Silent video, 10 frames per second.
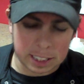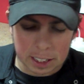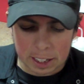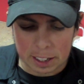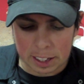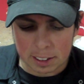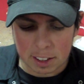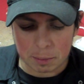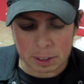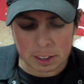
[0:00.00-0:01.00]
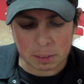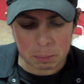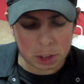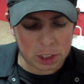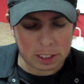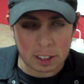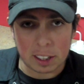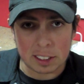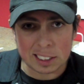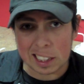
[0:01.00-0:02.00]
I like to have my machine
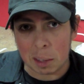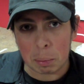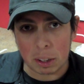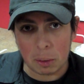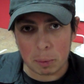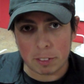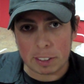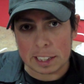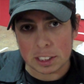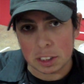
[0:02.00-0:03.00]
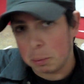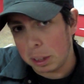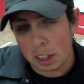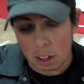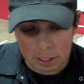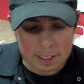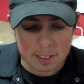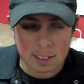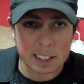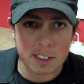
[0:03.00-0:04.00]
gun set up a little bit faster, but you know,
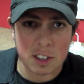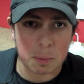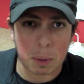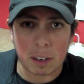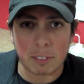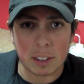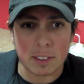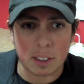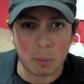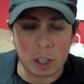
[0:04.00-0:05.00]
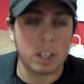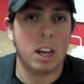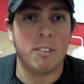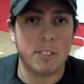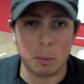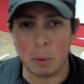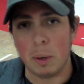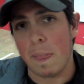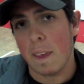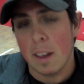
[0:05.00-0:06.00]
that's just preference and what you're comfortable
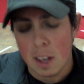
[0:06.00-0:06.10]
with.